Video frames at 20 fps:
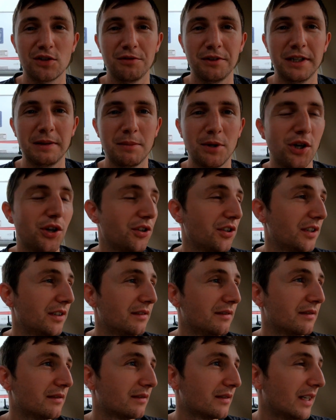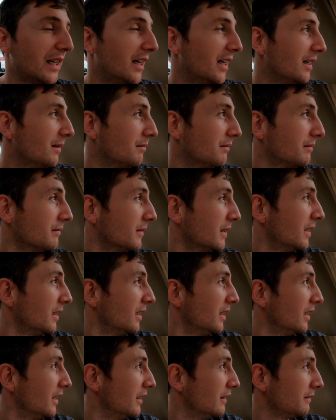Sunday morning.
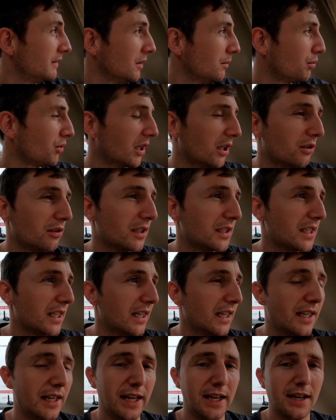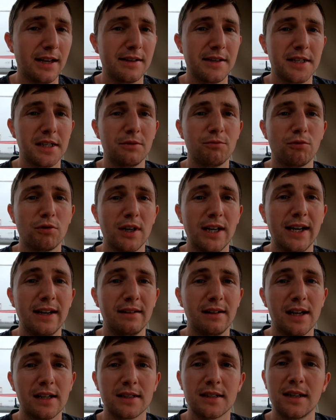Feel pretty good today. It did
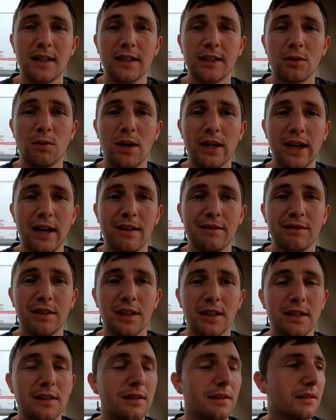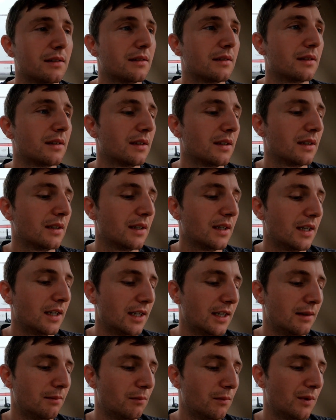rain last night quite heavily
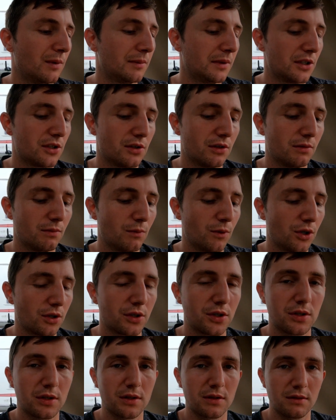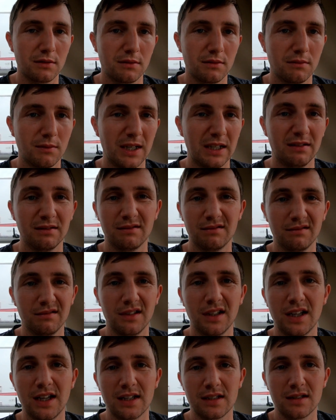when we stood and watched, well,
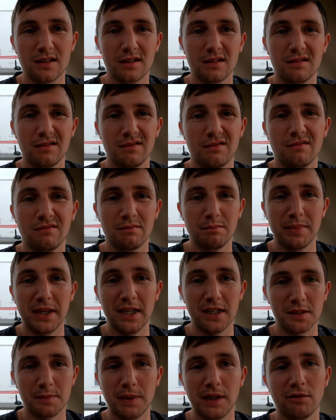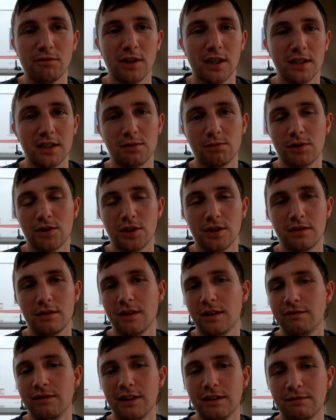the last BSB race, which
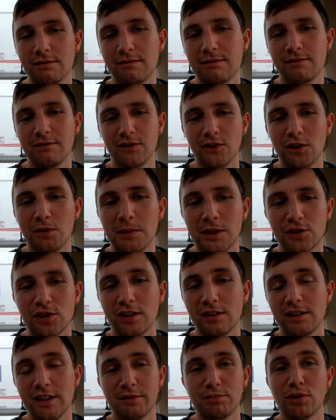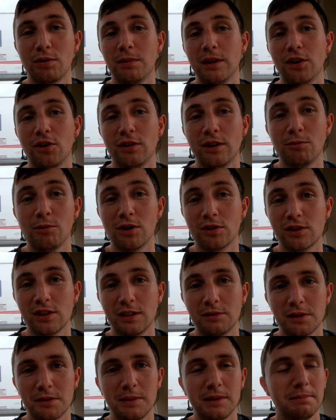if you follow my channel you probably already watched.
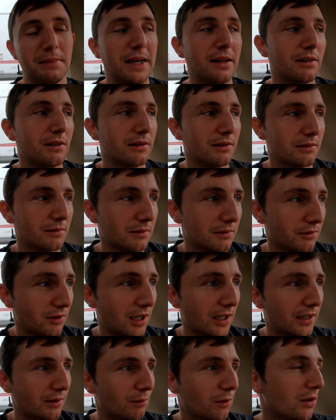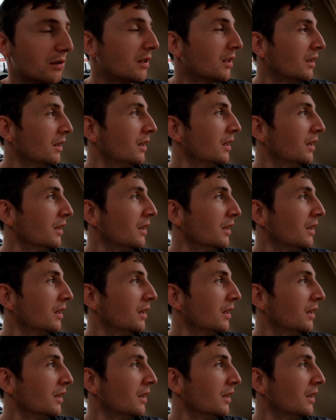That was a bit mental. Ryan won.